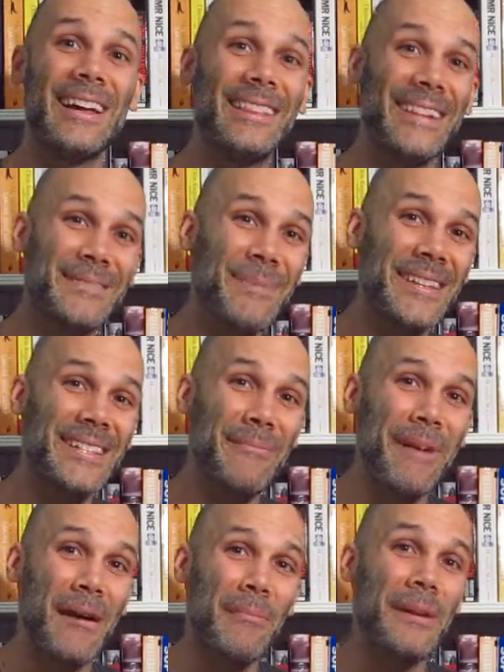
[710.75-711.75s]
Let's make
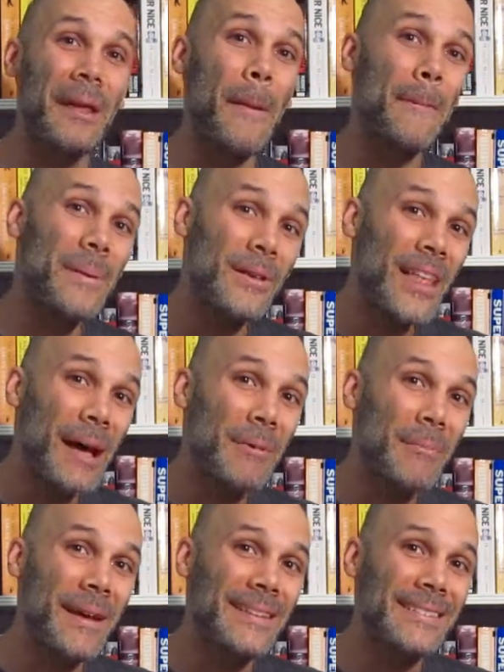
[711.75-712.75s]
something happen. Build that
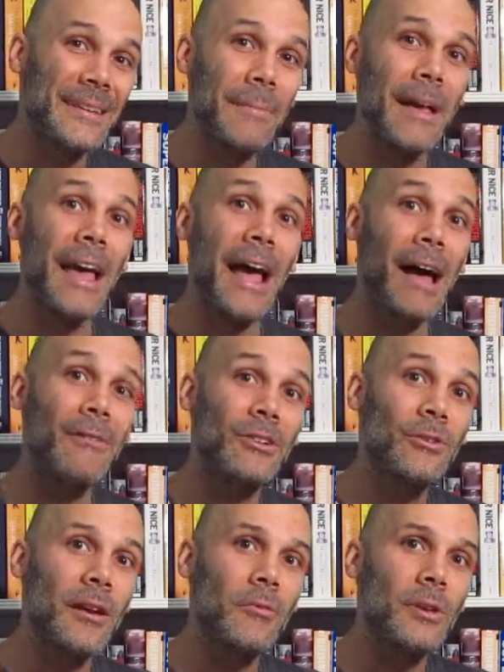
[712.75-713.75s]
momentum. Have a
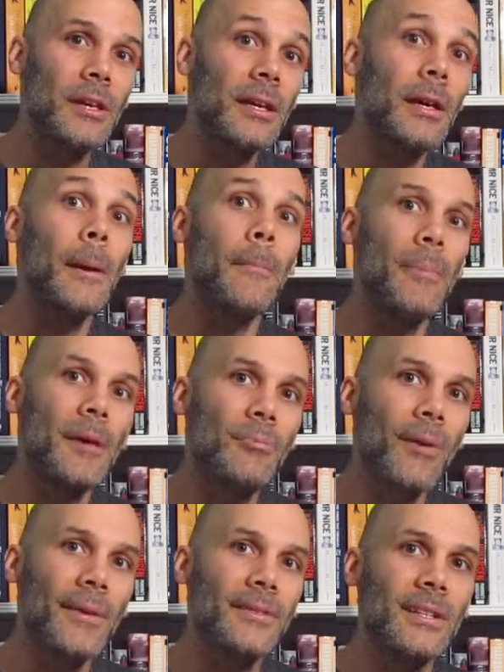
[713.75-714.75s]
great week. Be
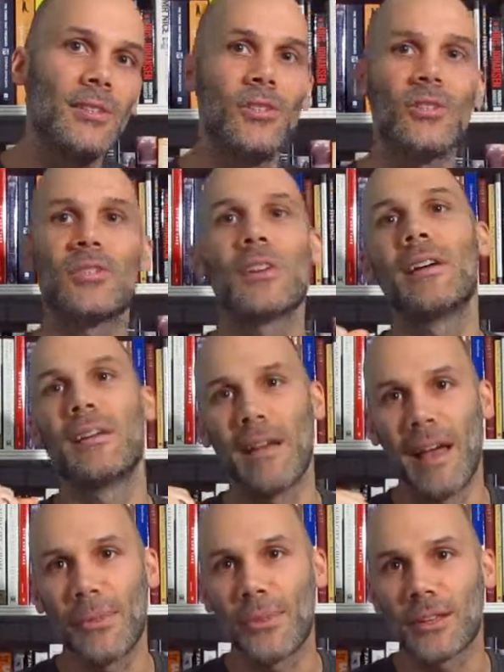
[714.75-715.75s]
proud, teachers,
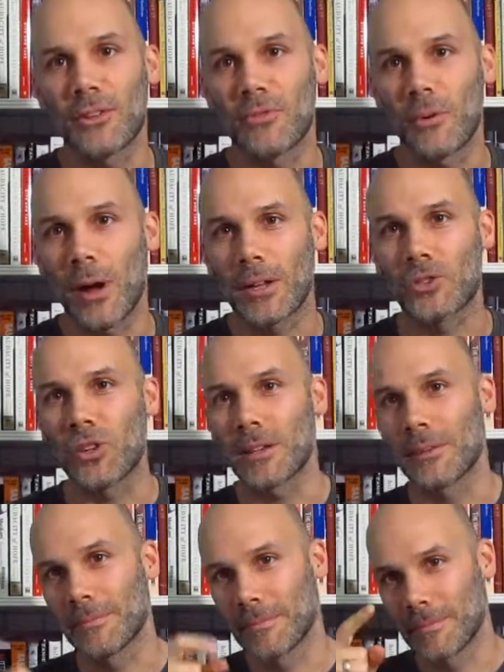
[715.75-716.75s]
and thank you for watching.
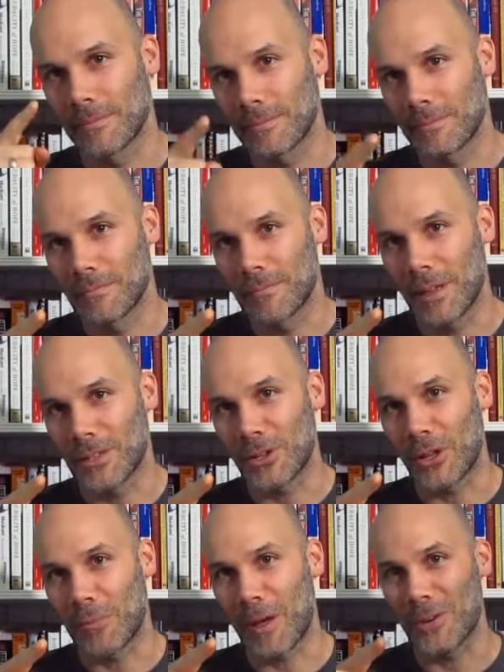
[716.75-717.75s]
It's
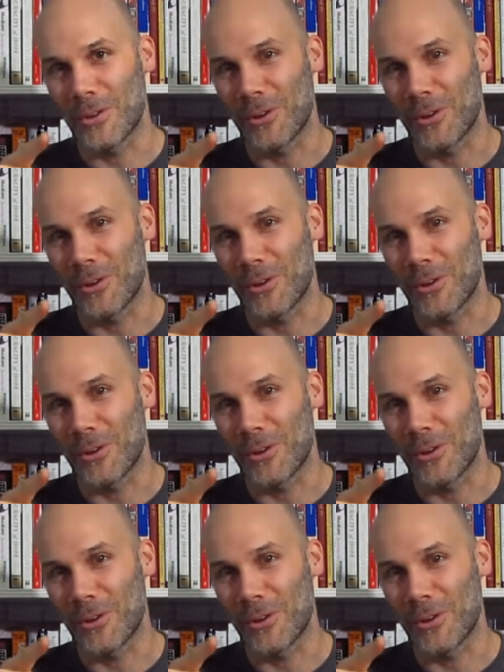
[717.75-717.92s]
all about